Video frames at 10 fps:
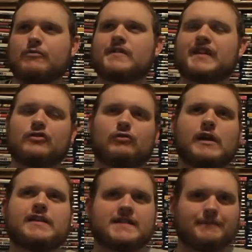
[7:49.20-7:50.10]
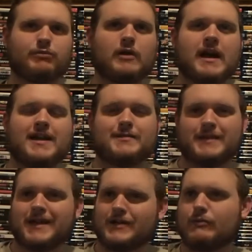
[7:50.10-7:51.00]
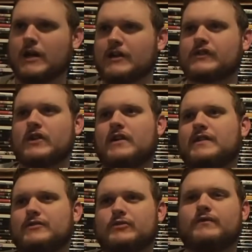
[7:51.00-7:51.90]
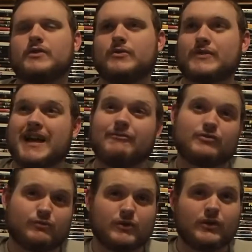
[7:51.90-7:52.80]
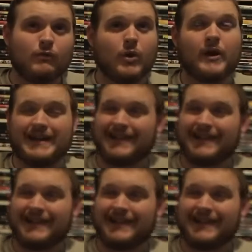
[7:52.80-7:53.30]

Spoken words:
was a great surprise, because when I saw these reviews, I was really worried.